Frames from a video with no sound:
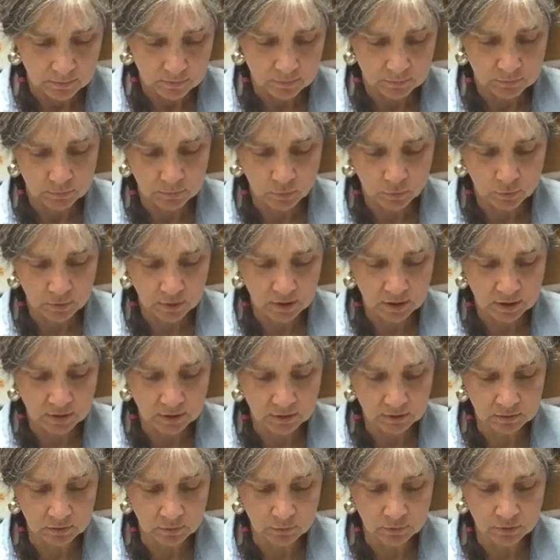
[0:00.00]
roll it
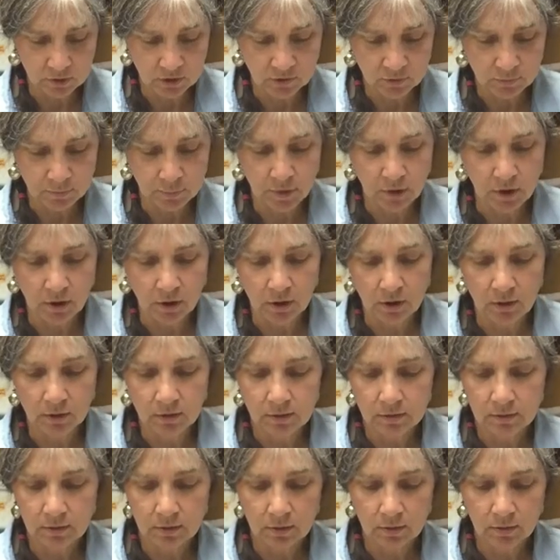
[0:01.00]
into a nice ball.
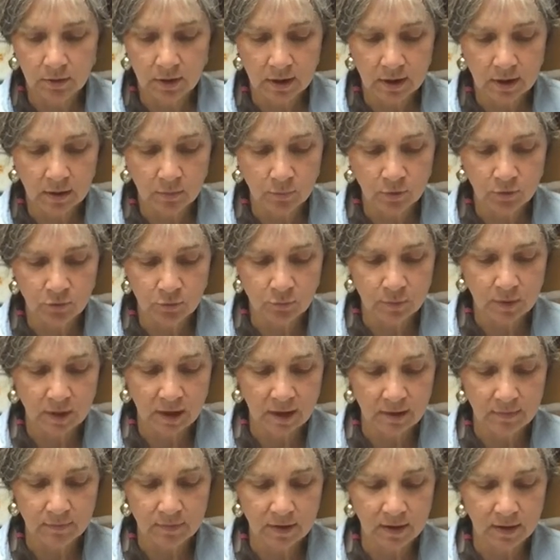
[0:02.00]
Alright, and once we
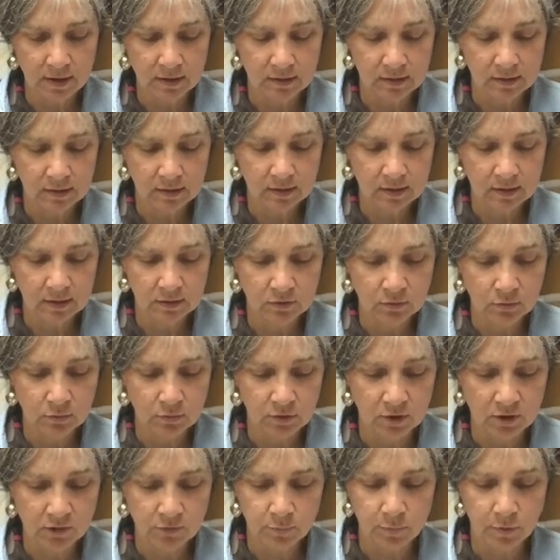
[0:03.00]
have that into a
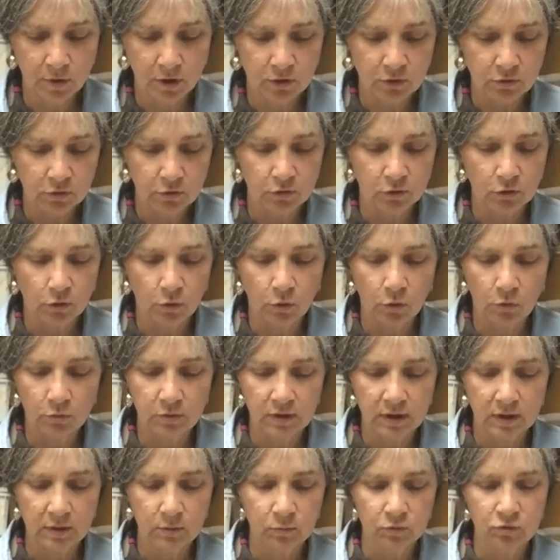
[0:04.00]
nice ball, you're going to hold
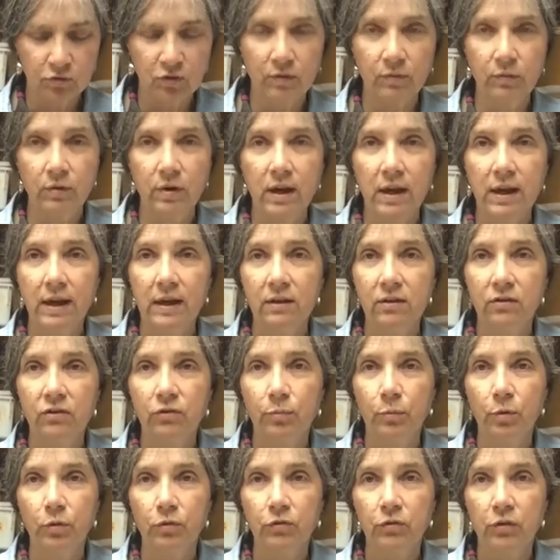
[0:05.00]
it in whichever hand is
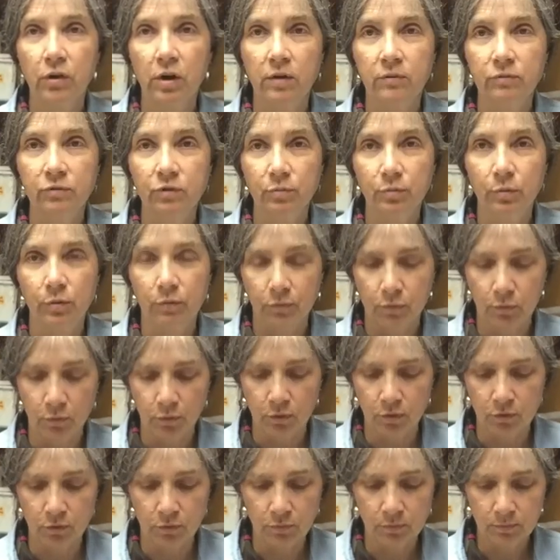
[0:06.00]
most comfortable
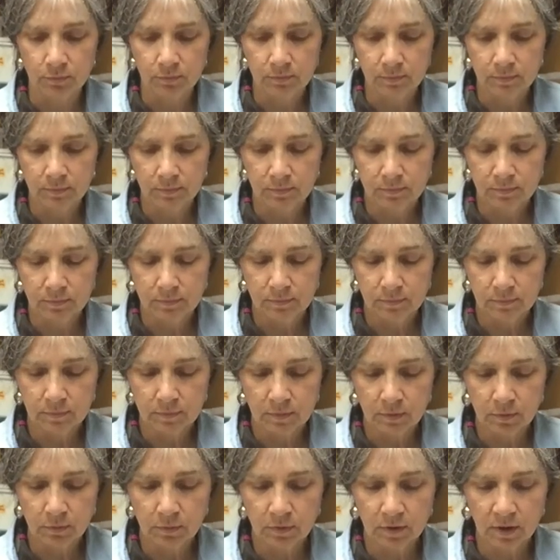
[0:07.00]
for you.
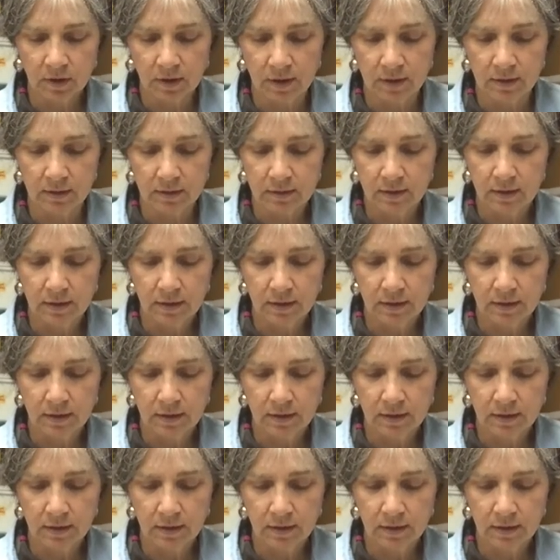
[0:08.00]
Okay,